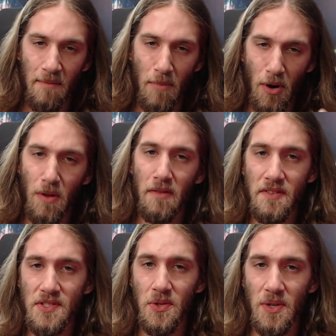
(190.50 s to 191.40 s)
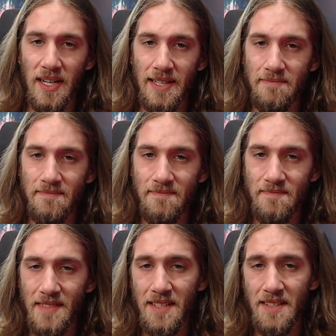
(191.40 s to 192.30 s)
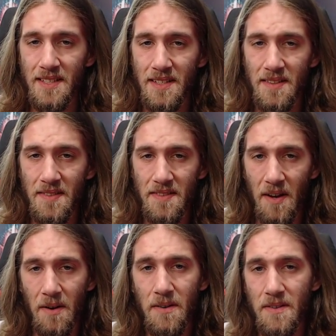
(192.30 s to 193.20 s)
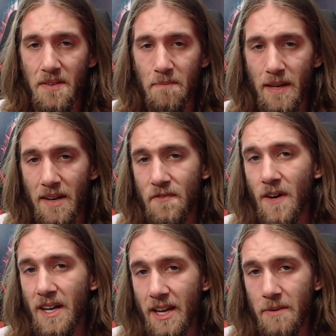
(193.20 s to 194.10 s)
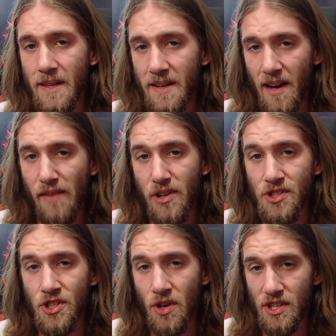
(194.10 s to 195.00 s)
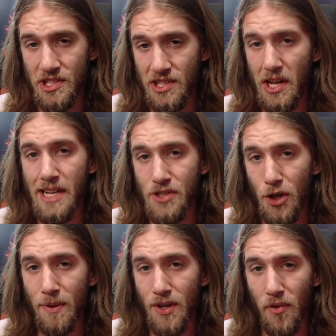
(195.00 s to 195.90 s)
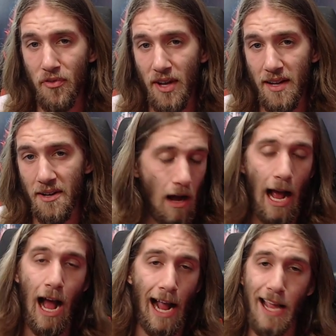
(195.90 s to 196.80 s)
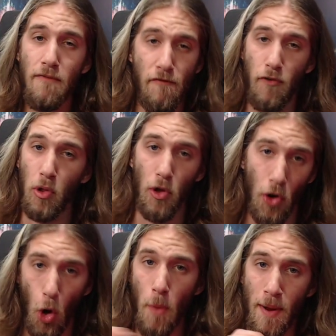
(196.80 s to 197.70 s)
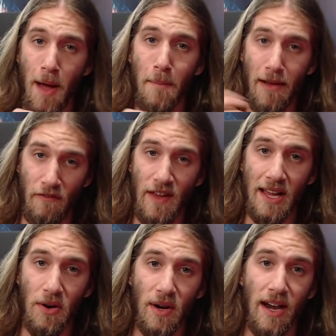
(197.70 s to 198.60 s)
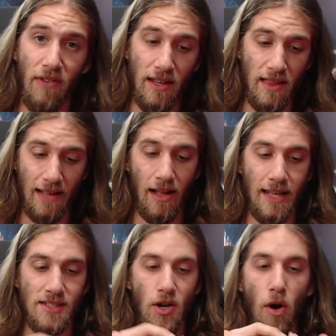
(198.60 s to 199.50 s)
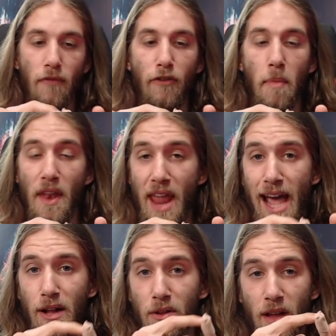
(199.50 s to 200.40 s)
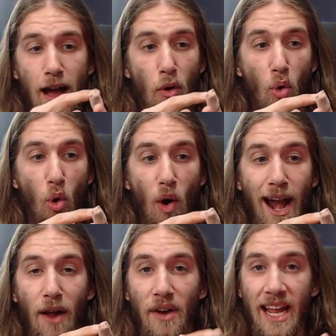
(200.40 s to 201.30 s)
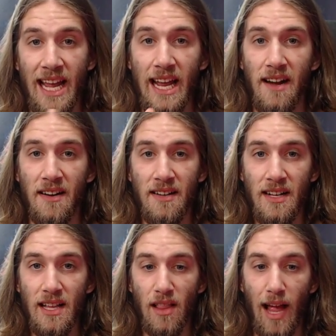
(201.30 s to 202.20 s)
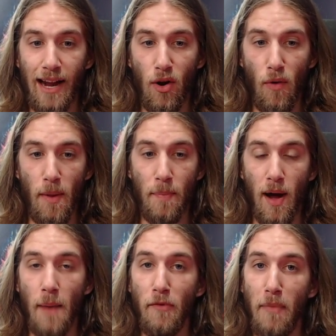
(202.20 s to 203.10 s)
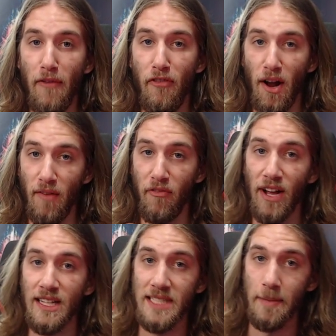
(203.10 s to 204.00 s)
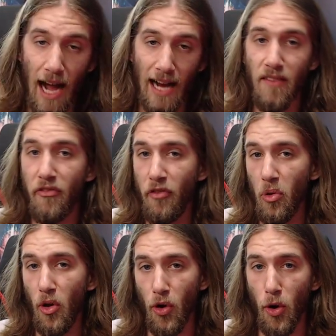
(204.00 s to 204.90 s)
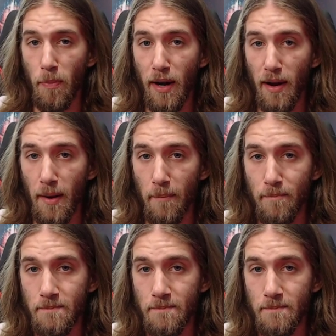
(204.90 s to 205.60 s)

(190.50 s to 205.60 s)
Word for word: moral of the story, don't be a fuckhead with a knife because you're going to slice open your finger. I, I can full on open up my finger and everything. Like it's gone from the nail around to here like on the palm of my fucking fingertip. I can full on open it up